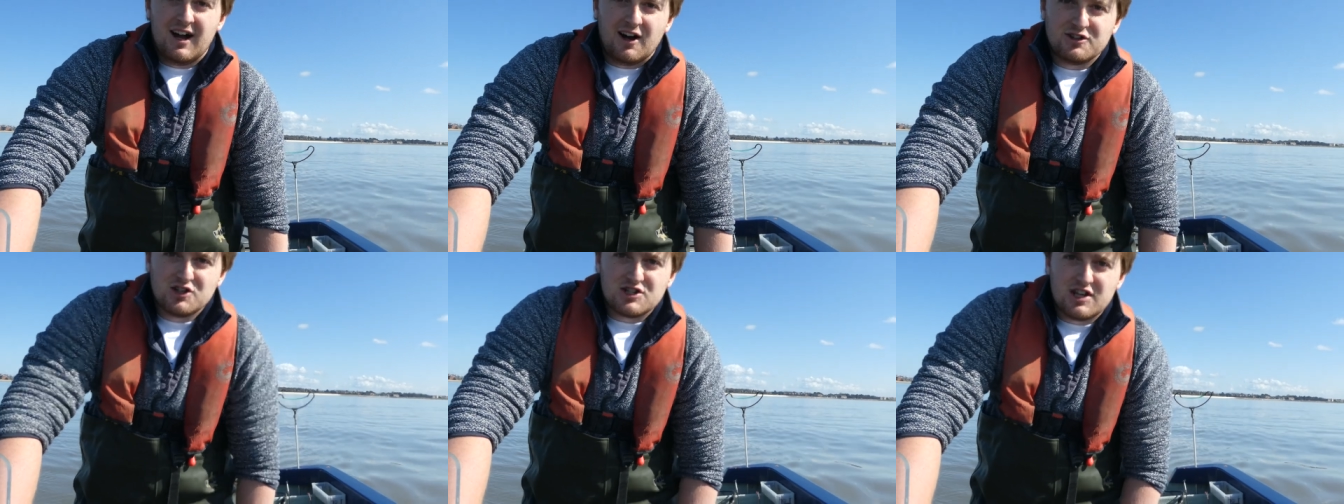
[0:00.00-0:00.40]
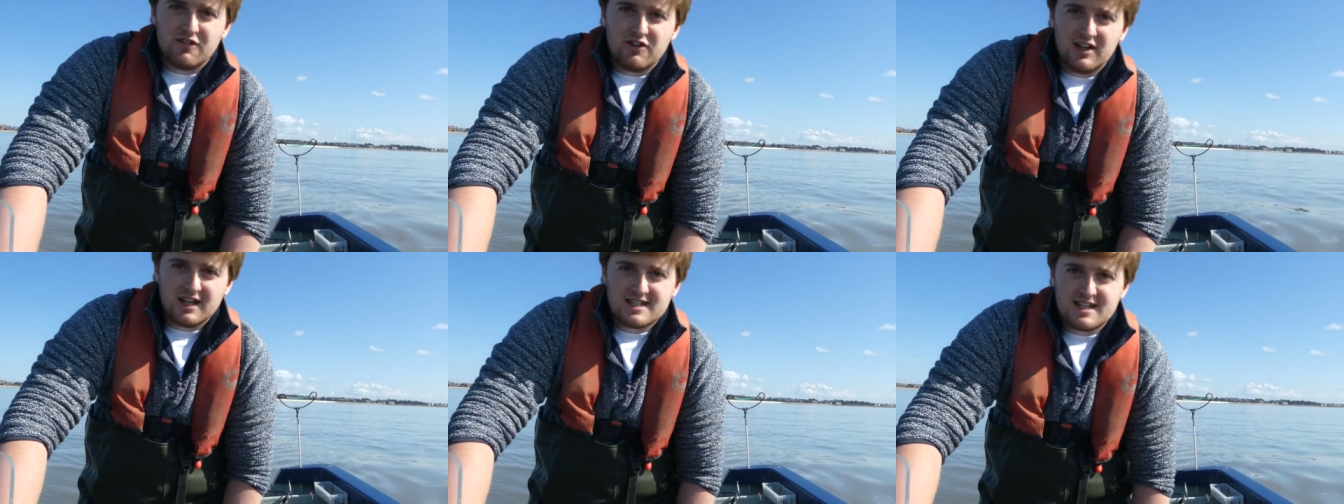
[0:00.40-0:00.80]
I'll just
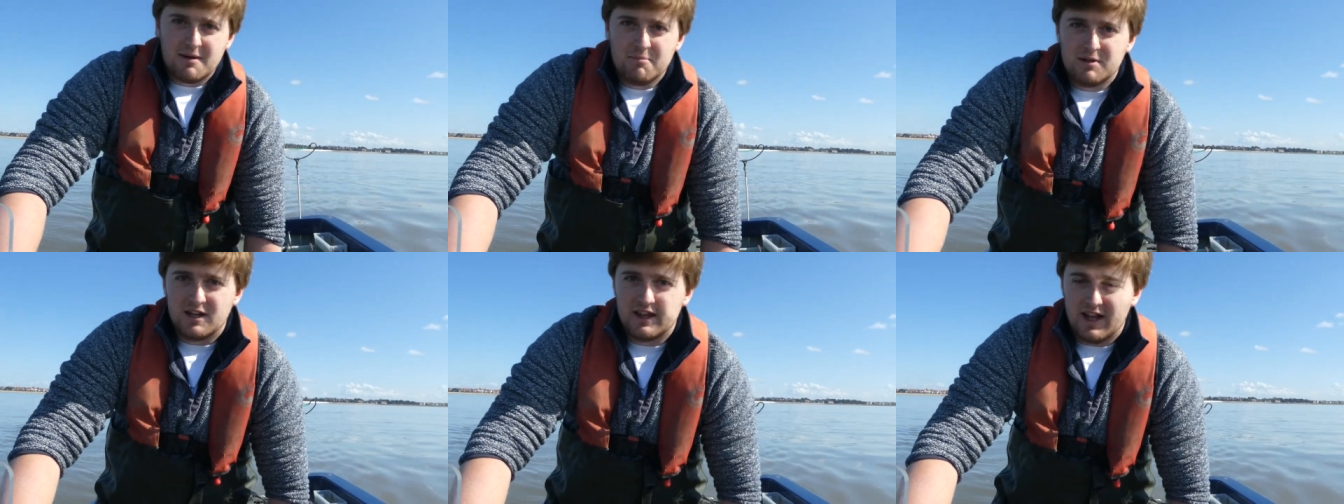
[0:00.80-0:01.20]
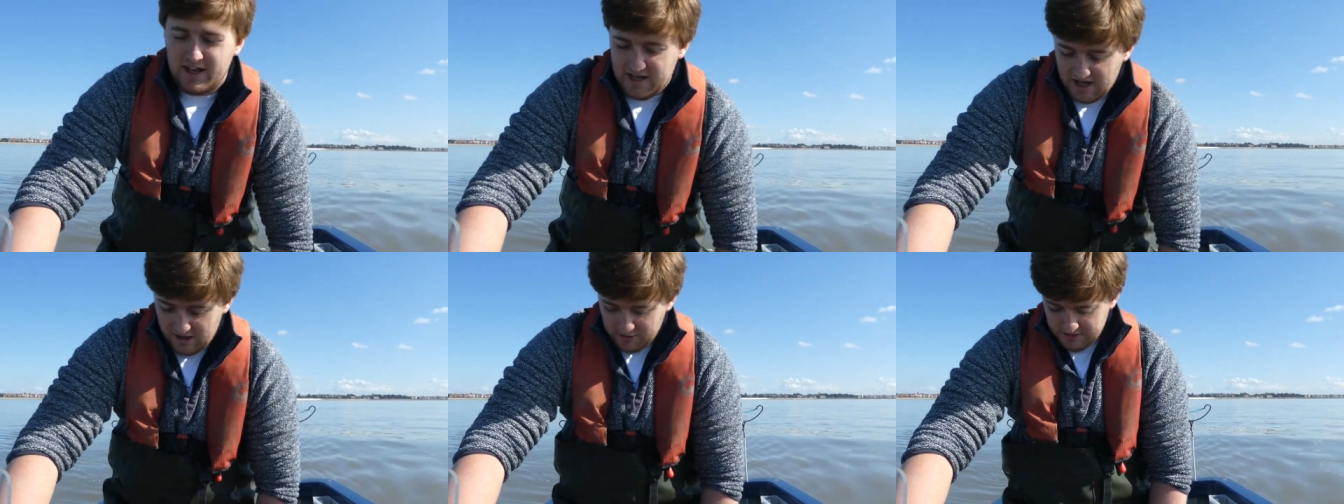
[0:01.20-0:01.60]
give you an example of
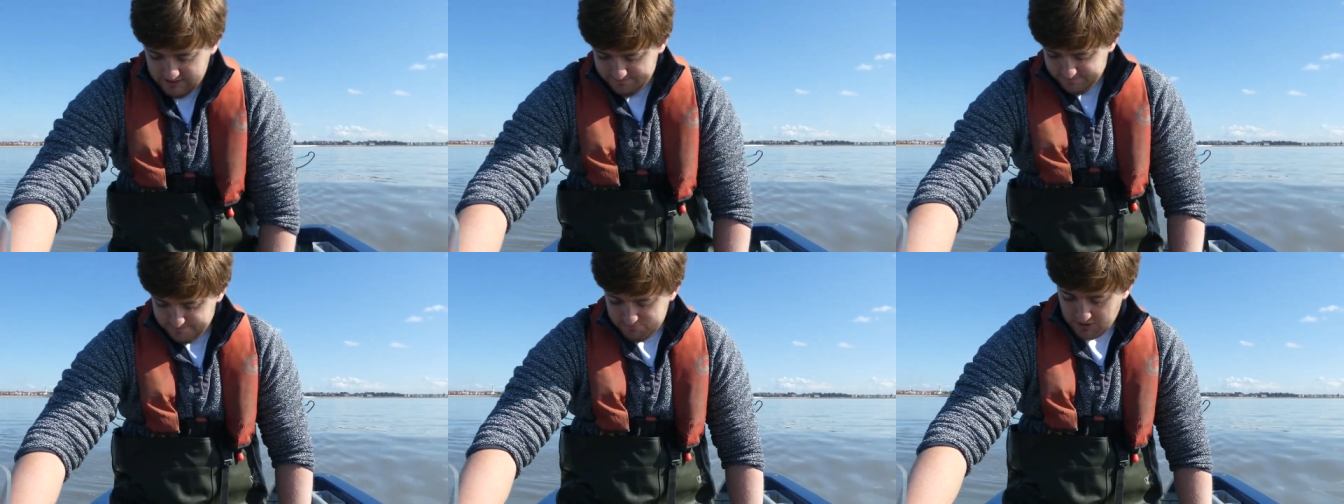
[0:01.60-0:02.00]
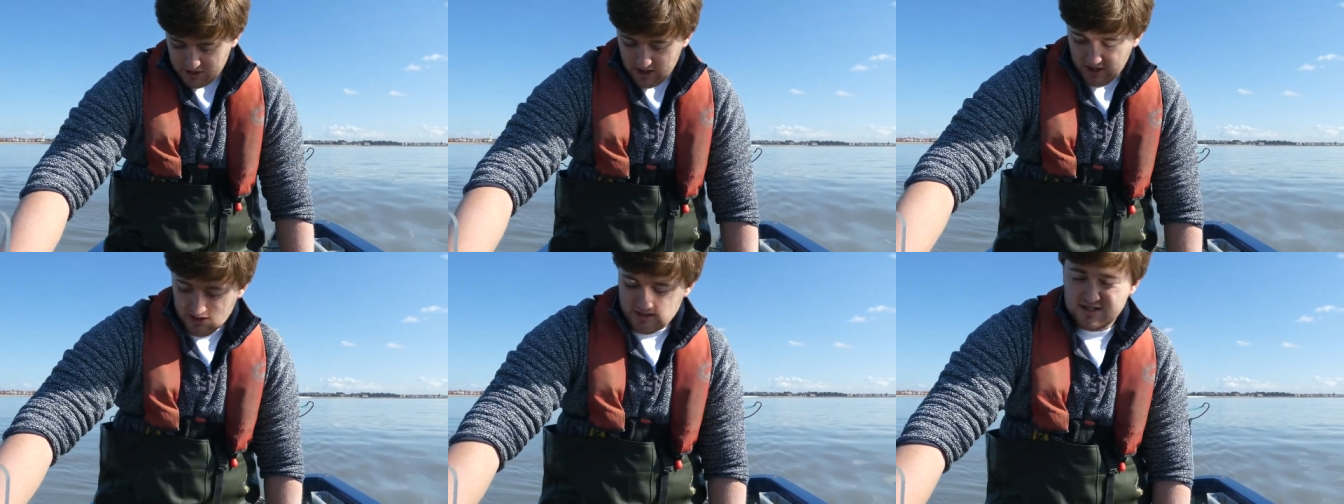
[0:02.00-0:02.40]
that now,
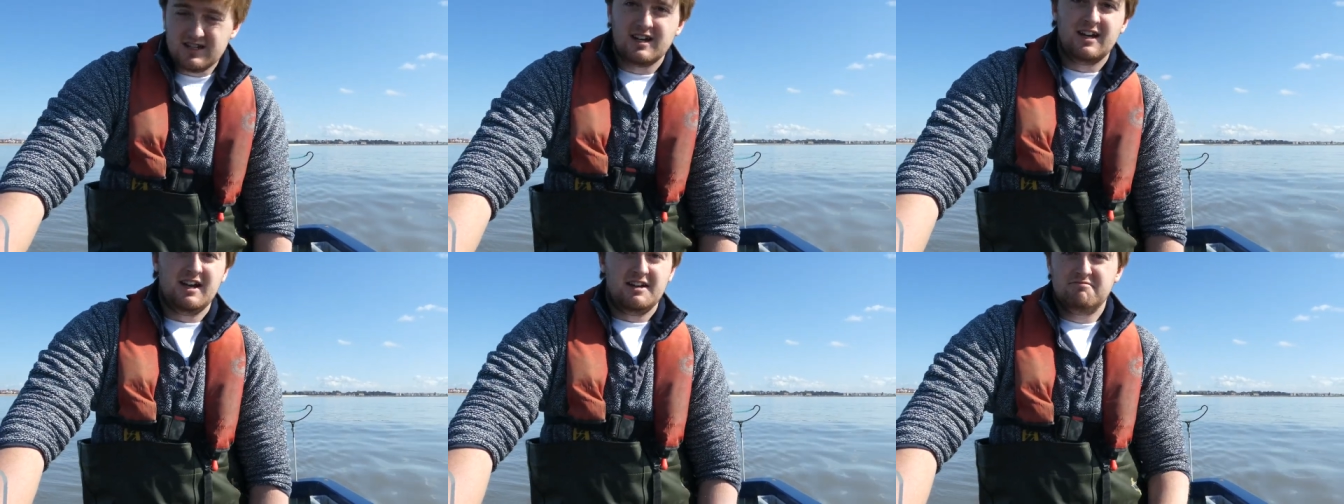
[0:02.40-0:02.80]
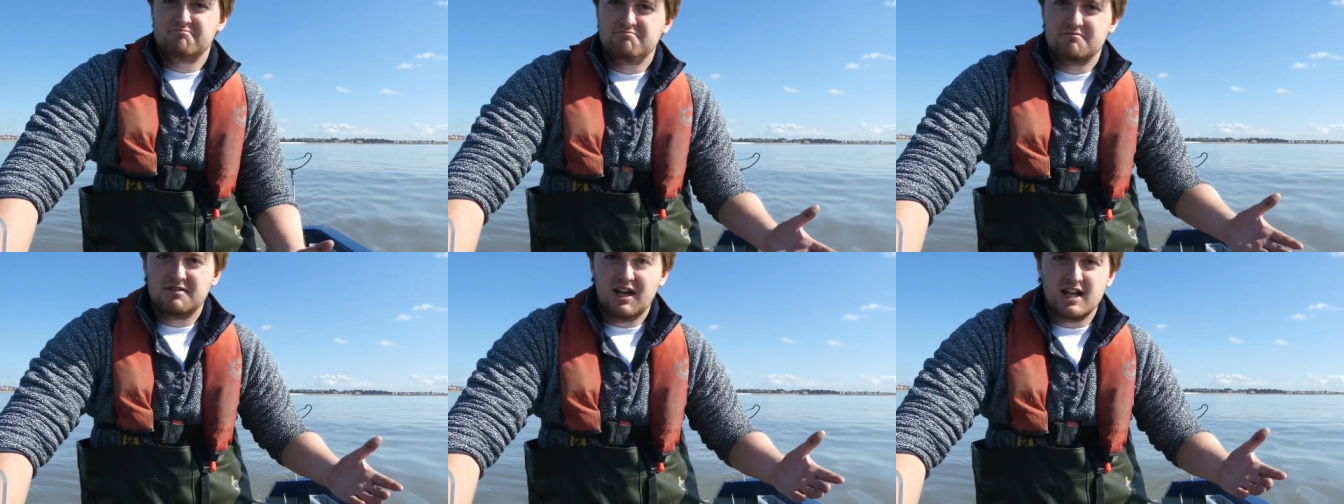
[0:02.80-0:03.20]
because
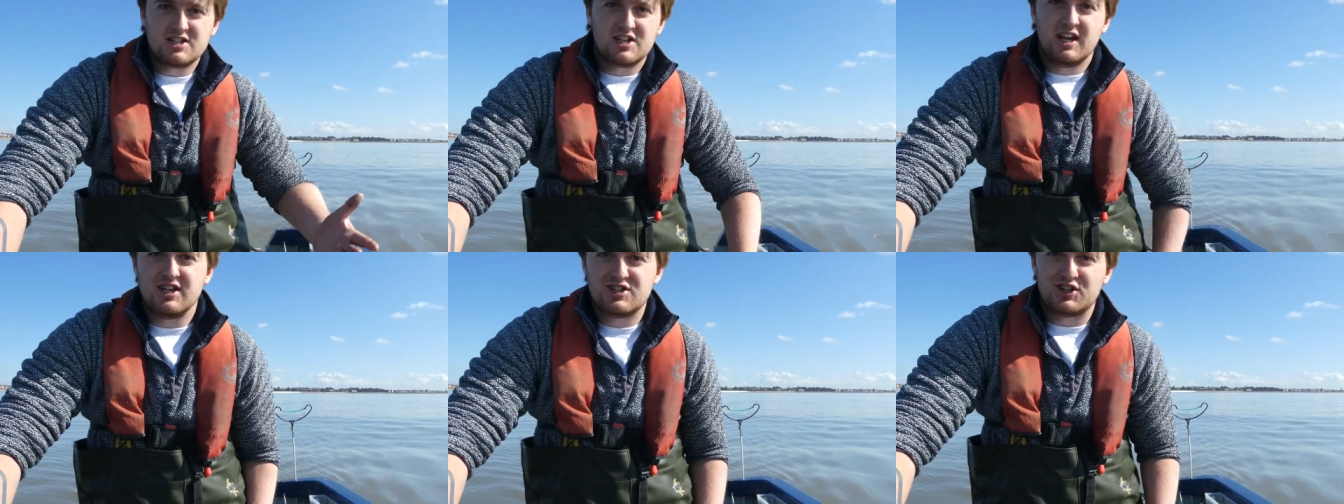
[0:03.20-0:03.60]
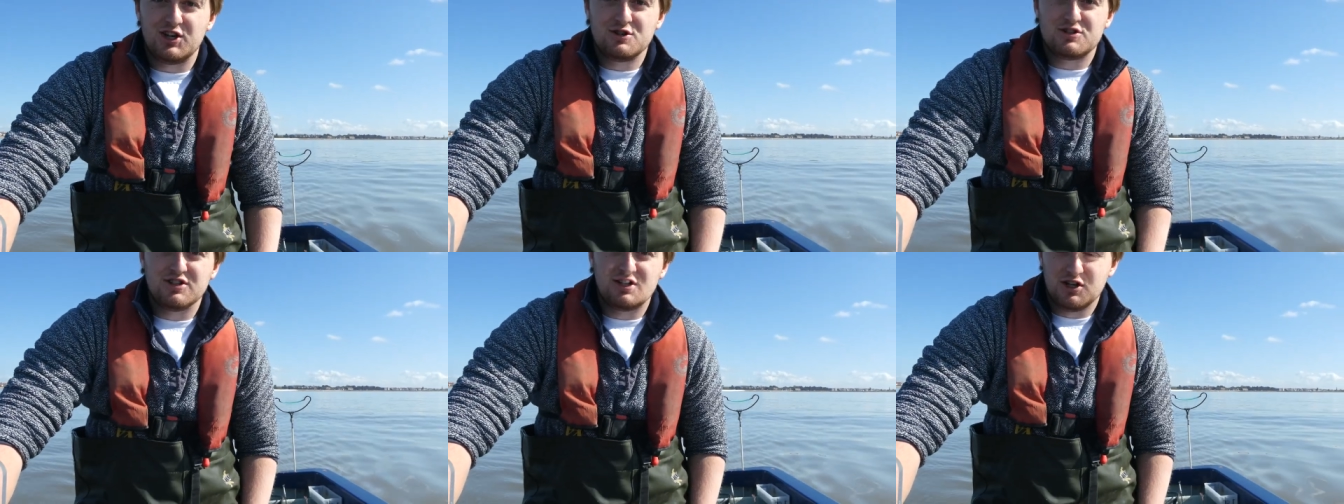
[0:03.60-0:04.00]
it's an
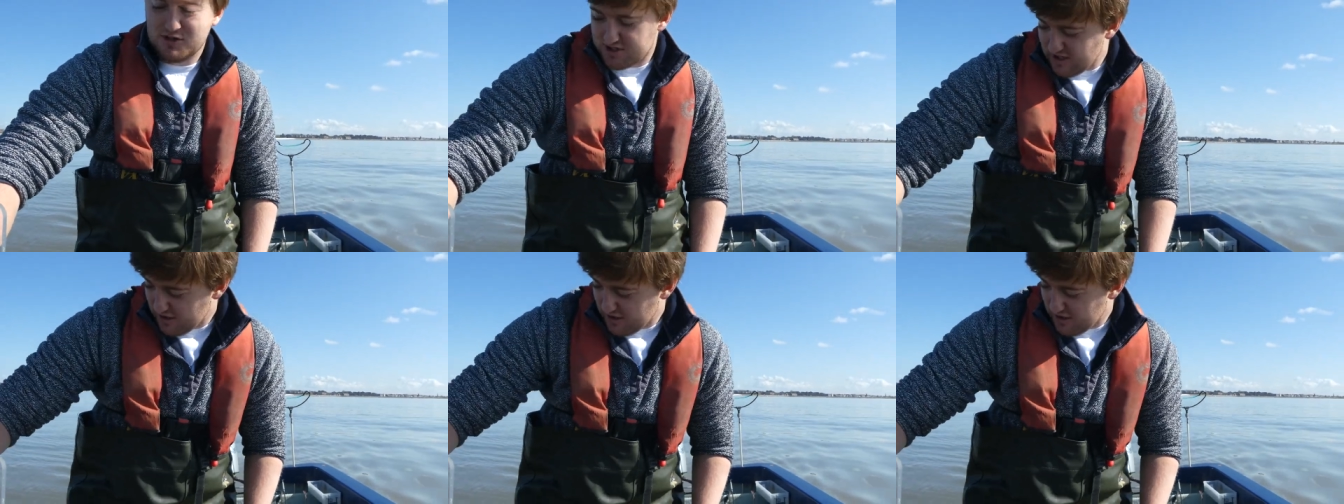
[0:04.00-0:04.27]
excuse to do